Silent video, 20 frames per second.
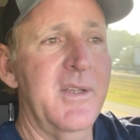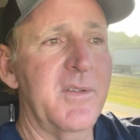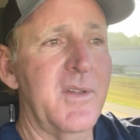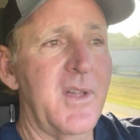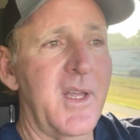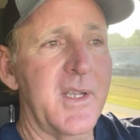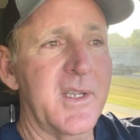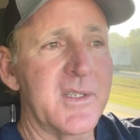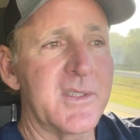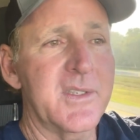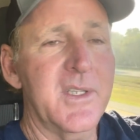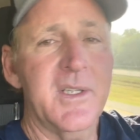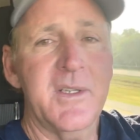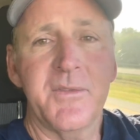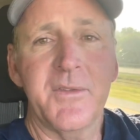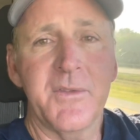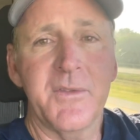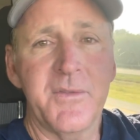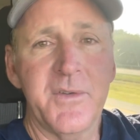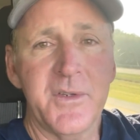like I said,
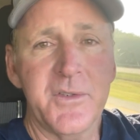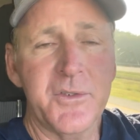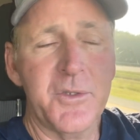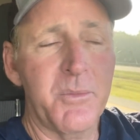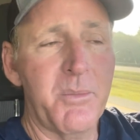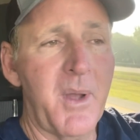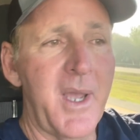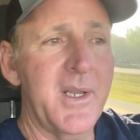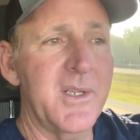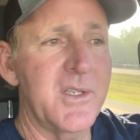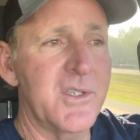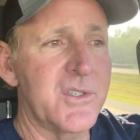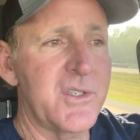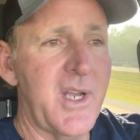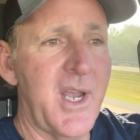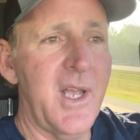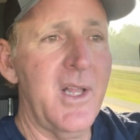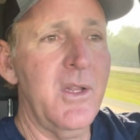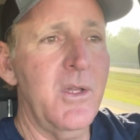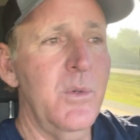if the fish are biting
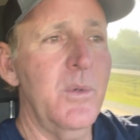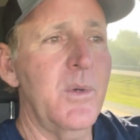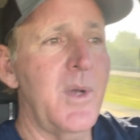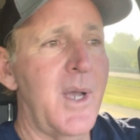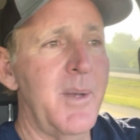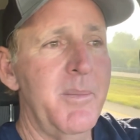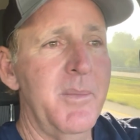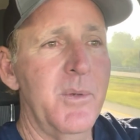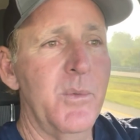shallow,